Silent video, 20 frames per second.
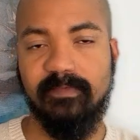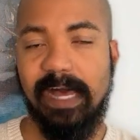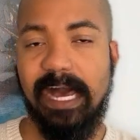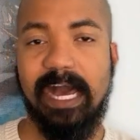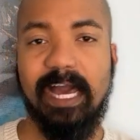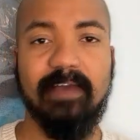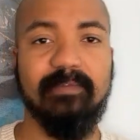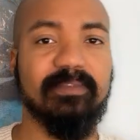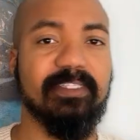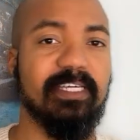
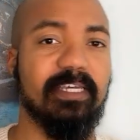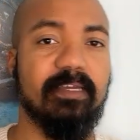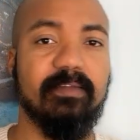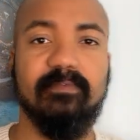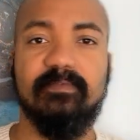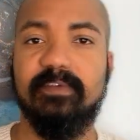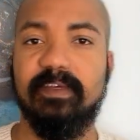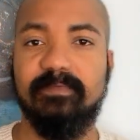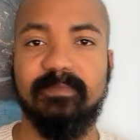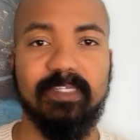5,
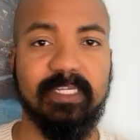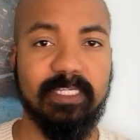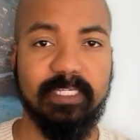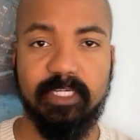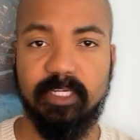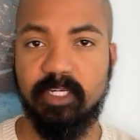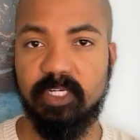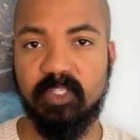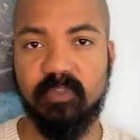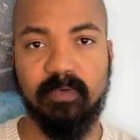10,
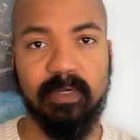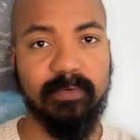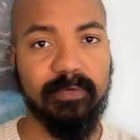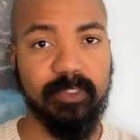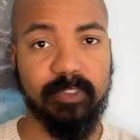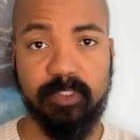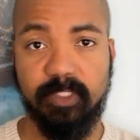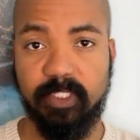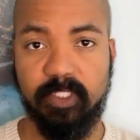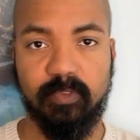15 years,
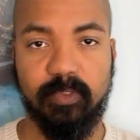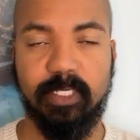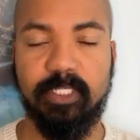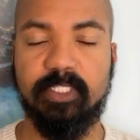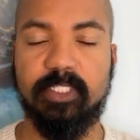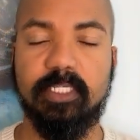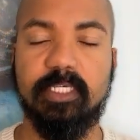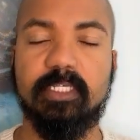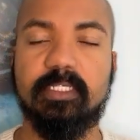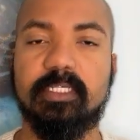whatever your situation